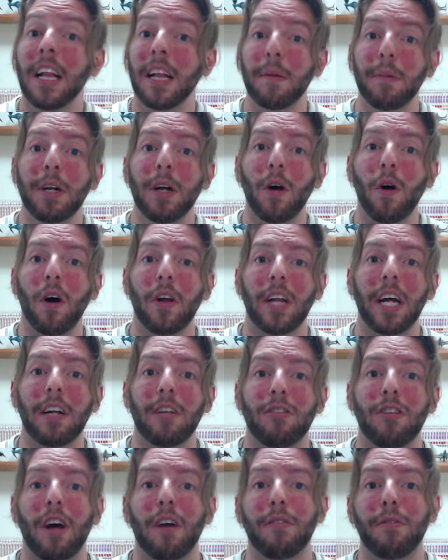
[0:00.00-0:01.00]
Let me know all that
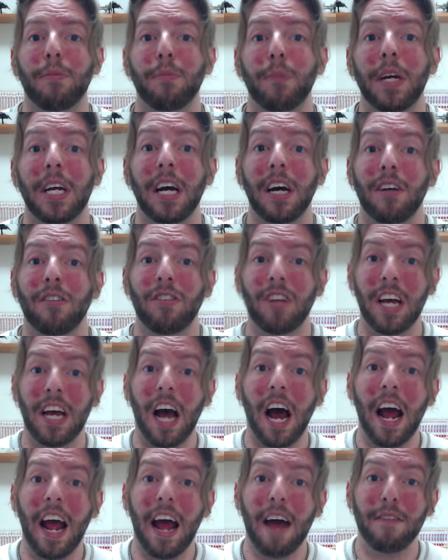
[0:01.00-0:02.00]
stuff because
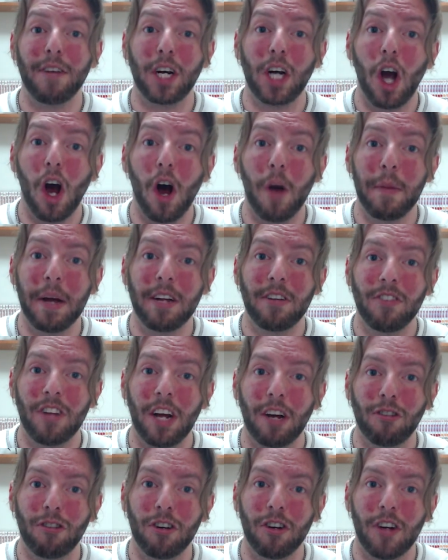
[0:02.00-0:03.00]
I have a comment
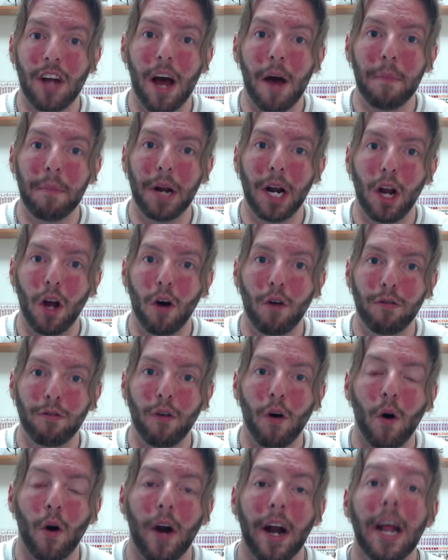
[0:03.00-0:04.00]
section down below
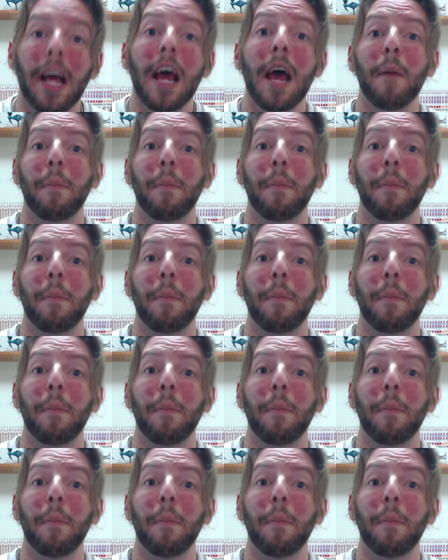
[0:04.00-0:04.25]
for it.